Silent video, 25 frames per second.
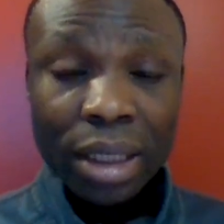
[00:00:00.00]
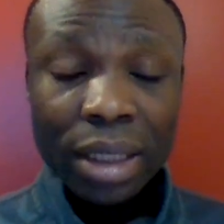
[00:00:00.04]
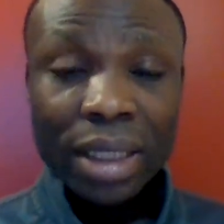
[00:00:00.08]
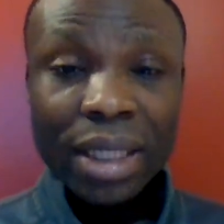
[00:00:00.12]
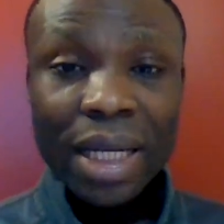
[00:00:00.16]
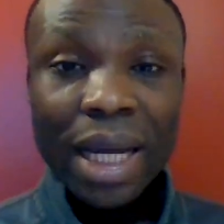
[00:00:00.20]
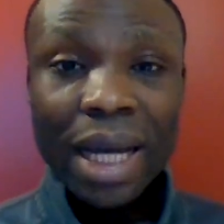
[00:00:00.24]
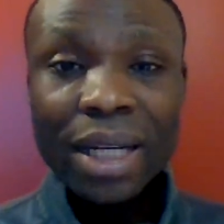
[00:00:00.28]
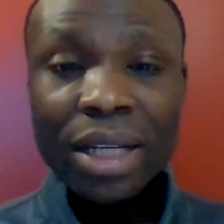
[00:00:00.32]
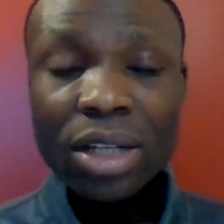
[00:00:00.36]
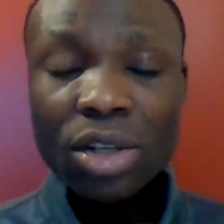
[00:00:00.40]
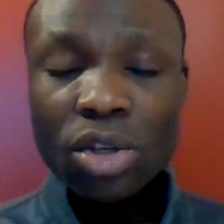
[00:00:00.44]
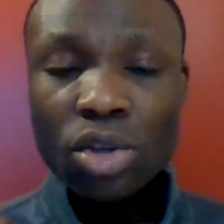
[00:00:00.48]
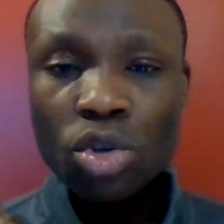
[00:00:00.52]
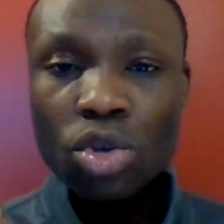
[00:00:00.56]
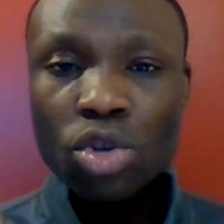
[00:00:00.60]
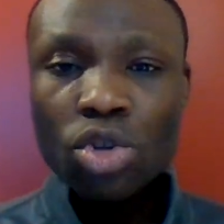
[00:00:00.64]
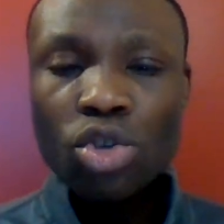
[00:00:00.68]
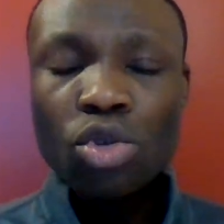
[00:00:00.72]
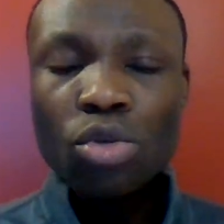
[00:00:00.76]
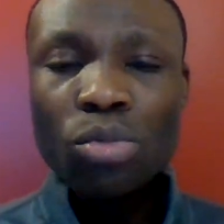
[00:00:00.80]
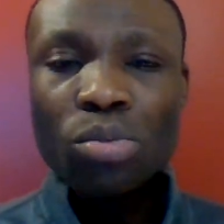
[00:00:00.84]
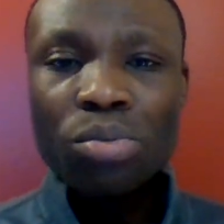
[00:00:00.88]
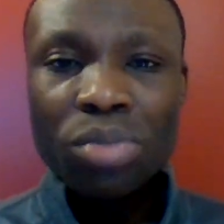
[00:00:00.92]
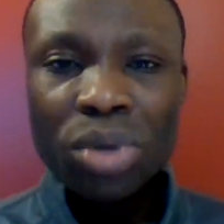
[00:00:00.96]
That you
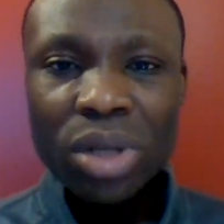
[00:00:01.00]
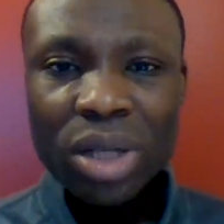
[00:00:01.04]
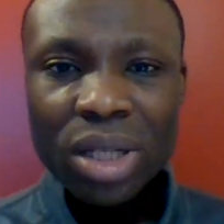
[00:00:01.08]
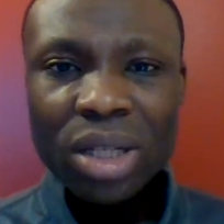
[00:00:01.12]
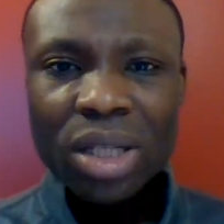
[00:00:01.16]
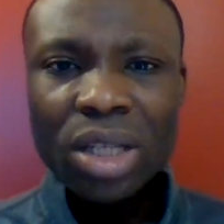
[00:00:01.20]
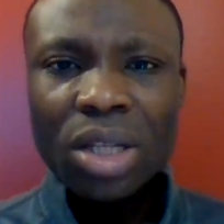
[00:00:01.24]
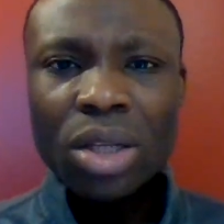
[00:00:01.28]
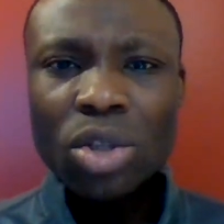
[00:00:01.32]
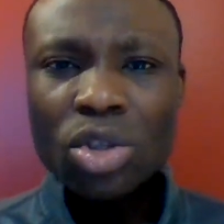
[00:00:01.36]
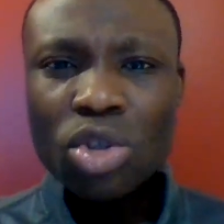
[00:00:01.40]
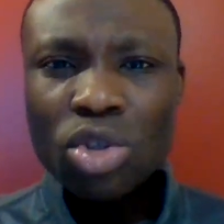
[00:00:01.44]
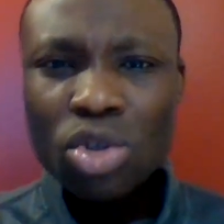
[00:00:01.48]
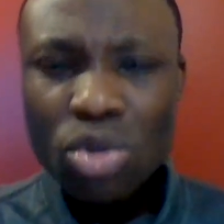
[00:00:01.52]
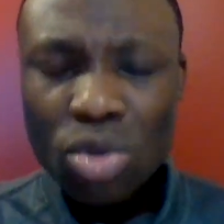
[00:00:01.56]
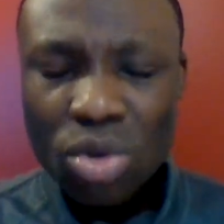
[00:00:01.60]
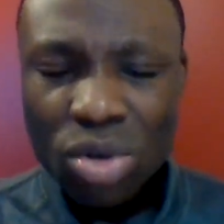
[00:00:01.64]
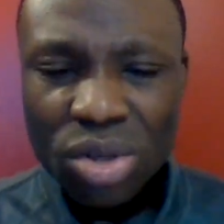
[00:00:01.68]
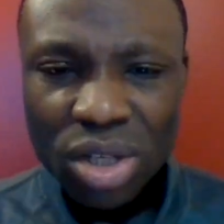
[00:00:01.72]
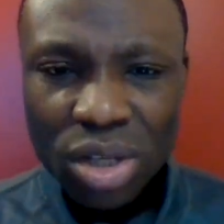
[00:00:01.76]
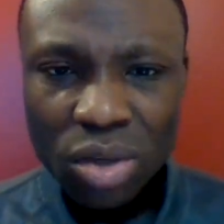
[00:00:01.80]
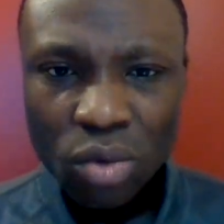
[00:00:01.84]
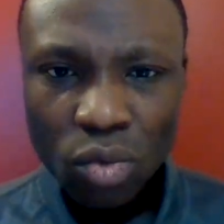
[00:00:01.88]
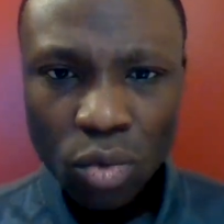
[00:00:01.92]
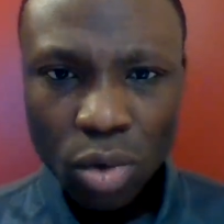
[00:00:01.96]
should be the
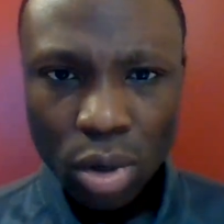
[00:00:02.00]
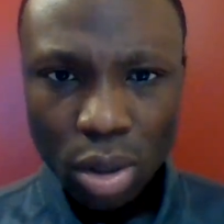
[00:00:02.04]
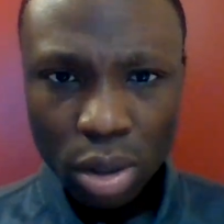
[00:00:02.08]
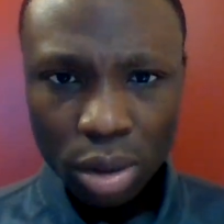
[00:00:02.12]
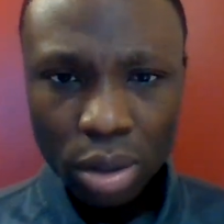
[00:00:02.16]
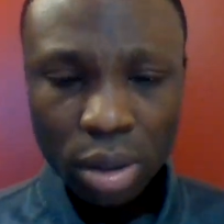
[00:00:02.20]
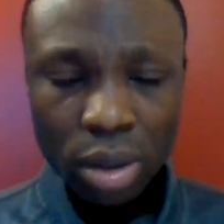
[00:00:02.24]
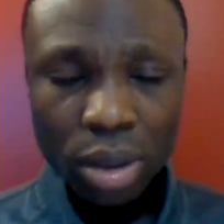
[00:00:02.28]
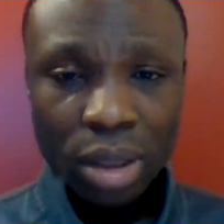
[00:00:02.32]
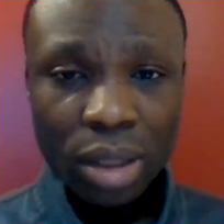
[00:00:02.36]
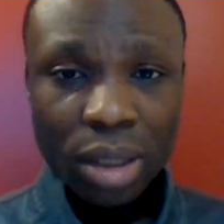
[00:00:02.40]
choosing one.